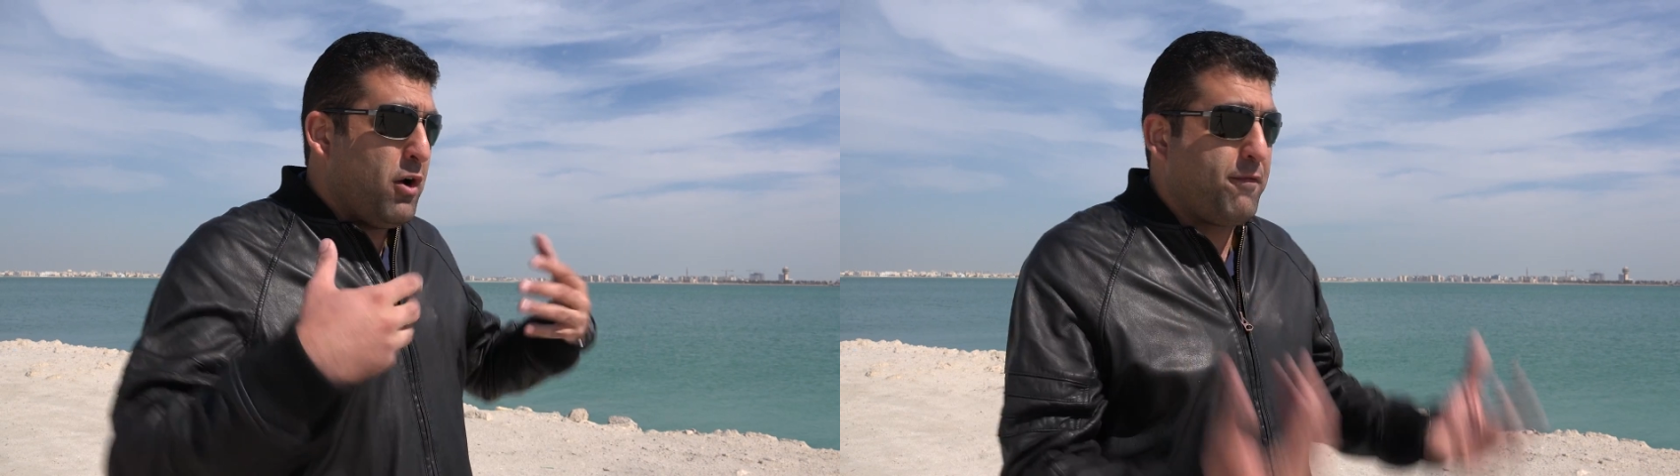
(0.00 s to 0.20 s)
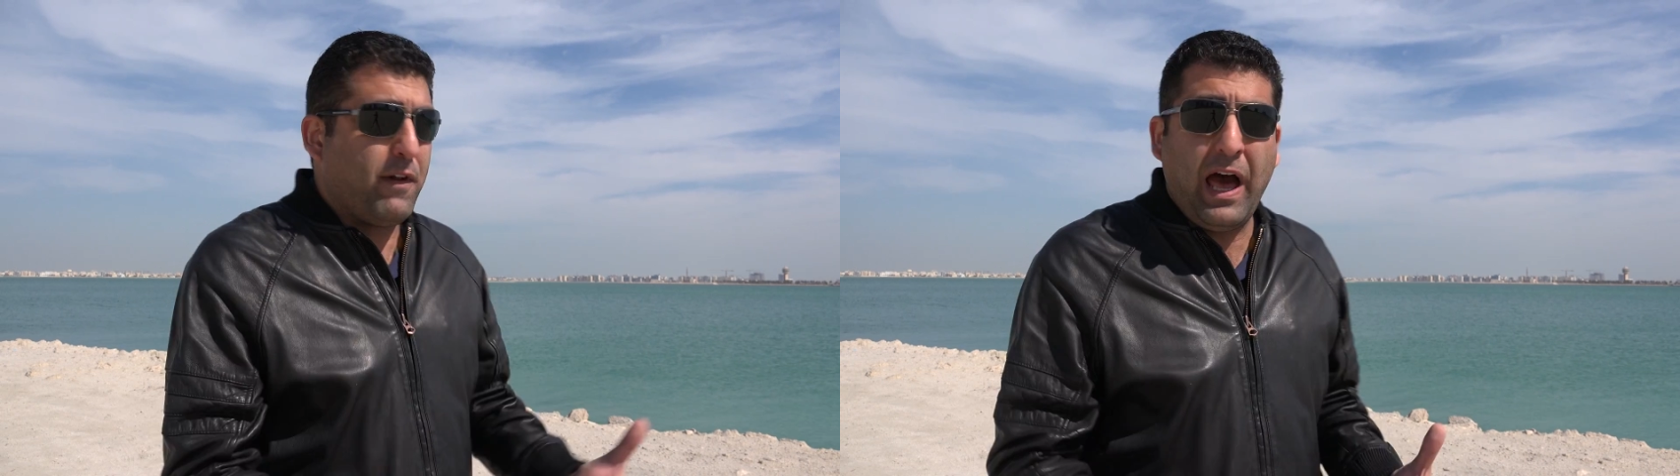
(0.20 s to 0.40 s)

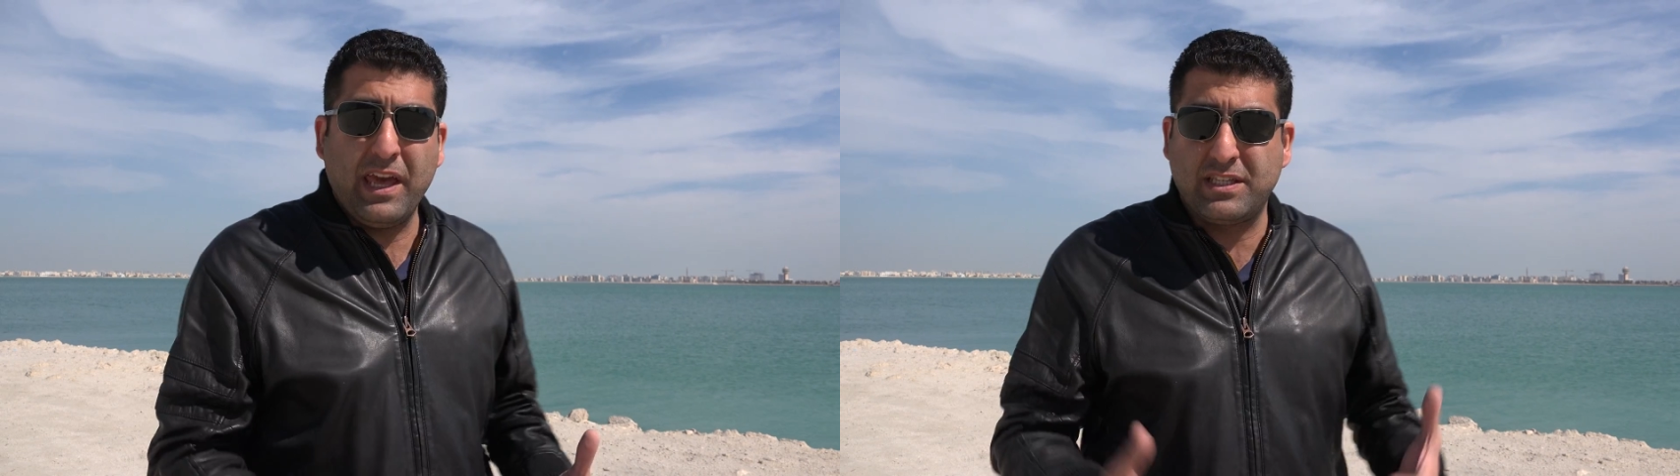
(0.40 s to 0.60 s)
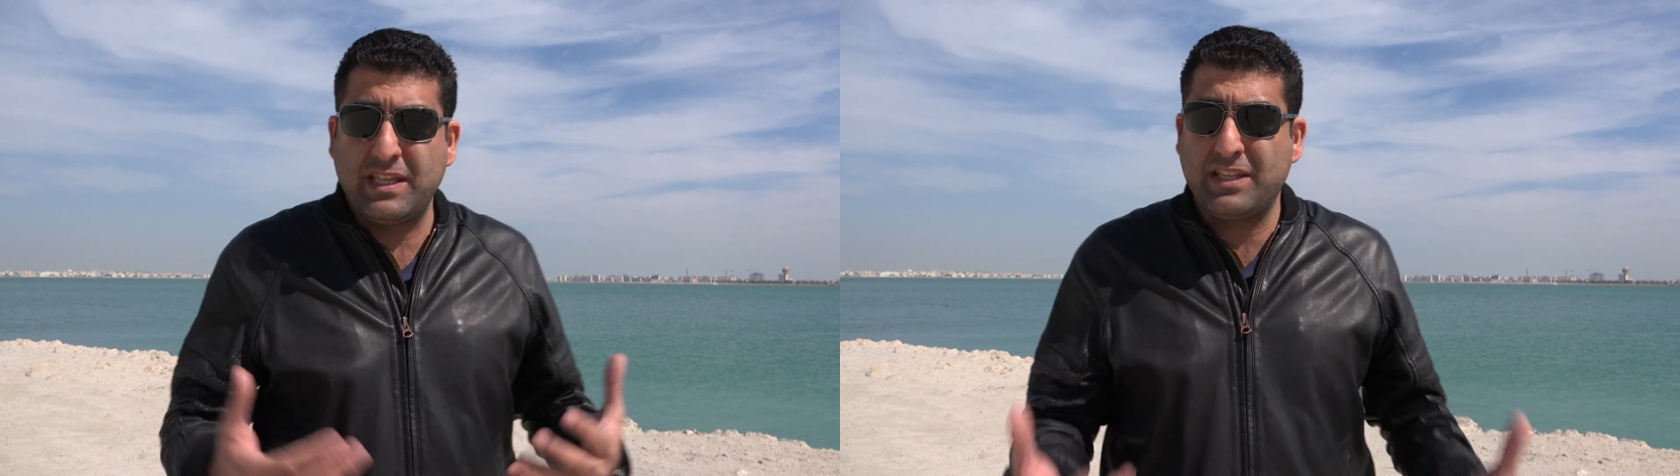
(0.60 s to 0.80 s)
of
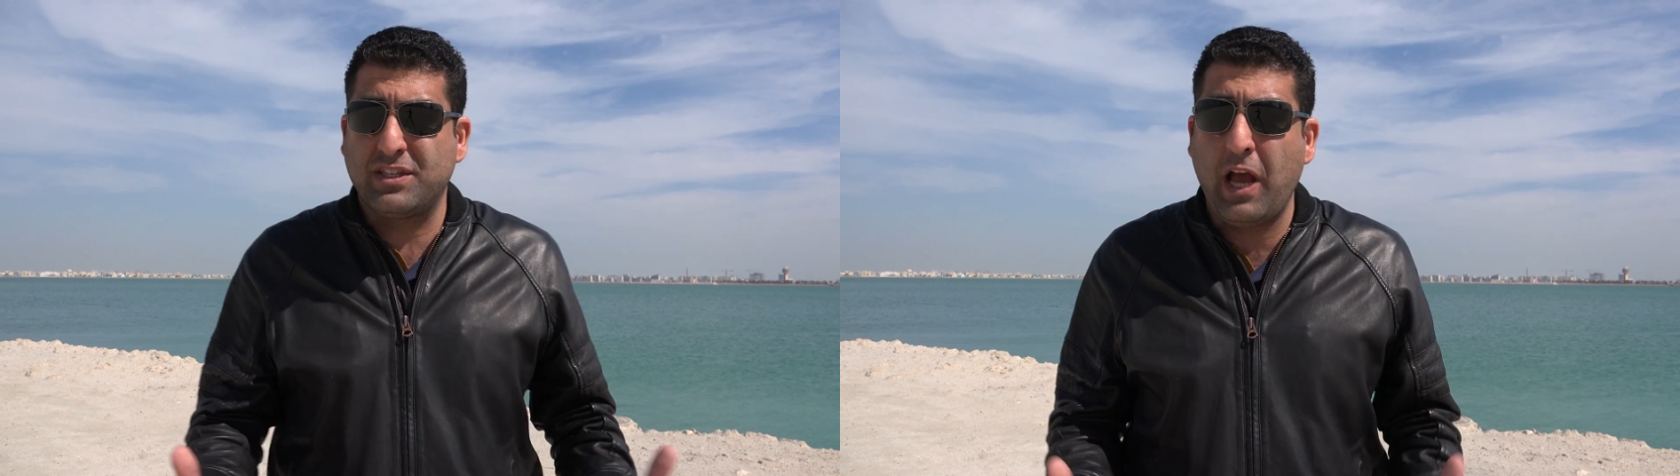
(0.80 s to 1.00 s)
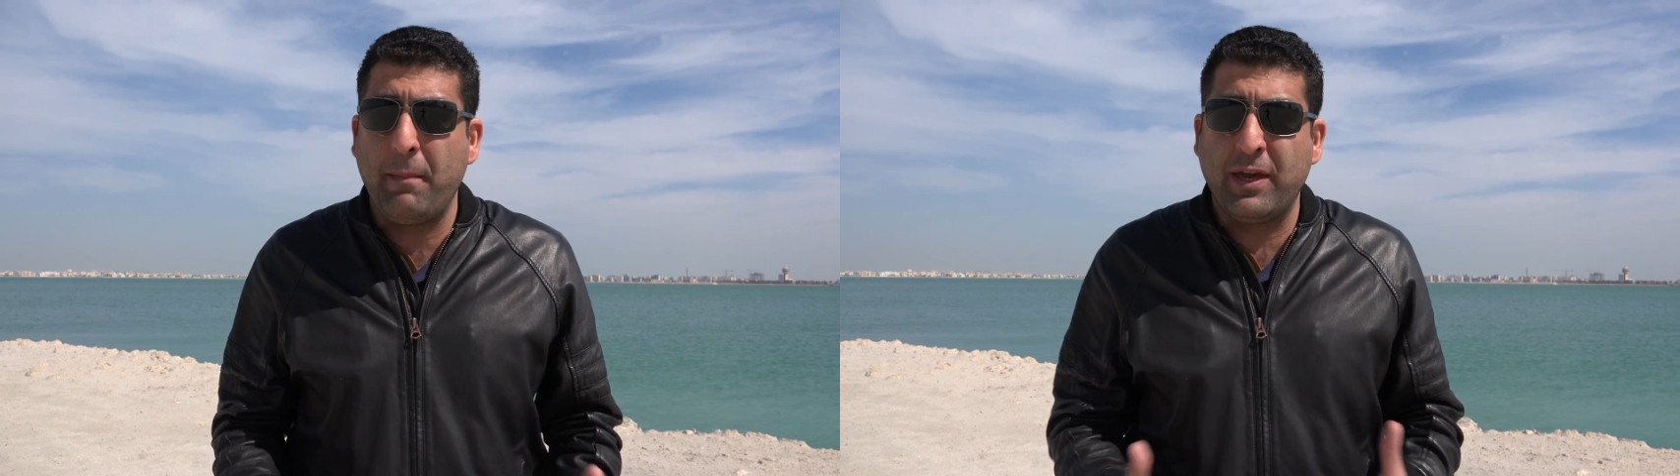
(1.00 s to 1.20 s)
light
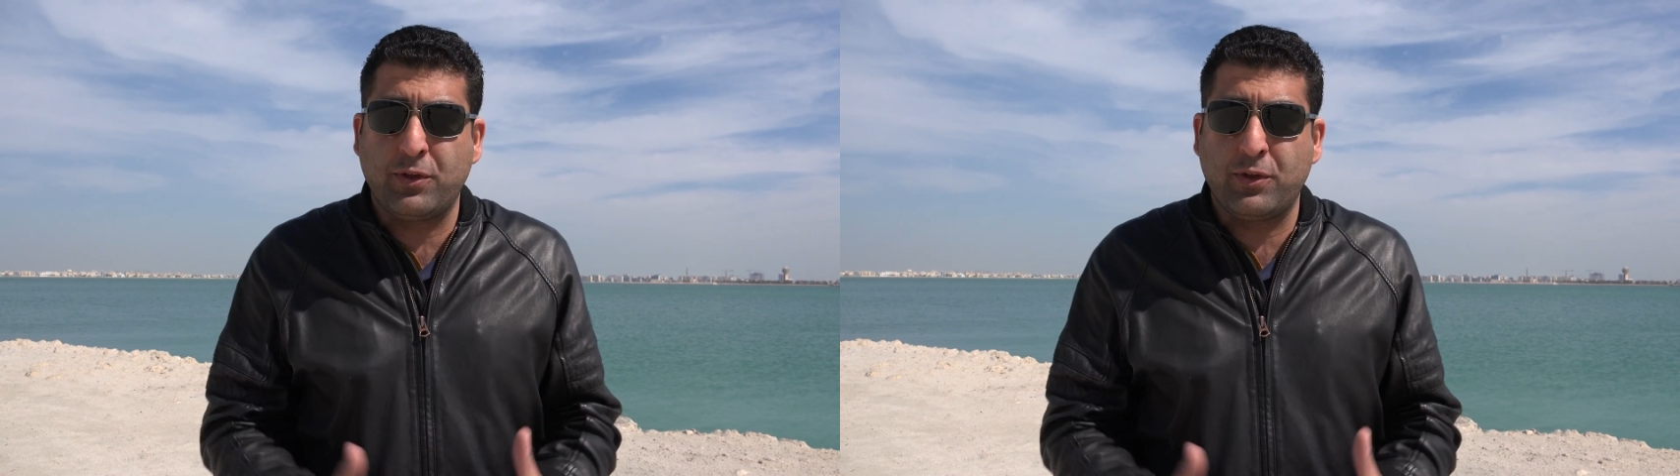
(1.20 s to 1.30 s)
that's coming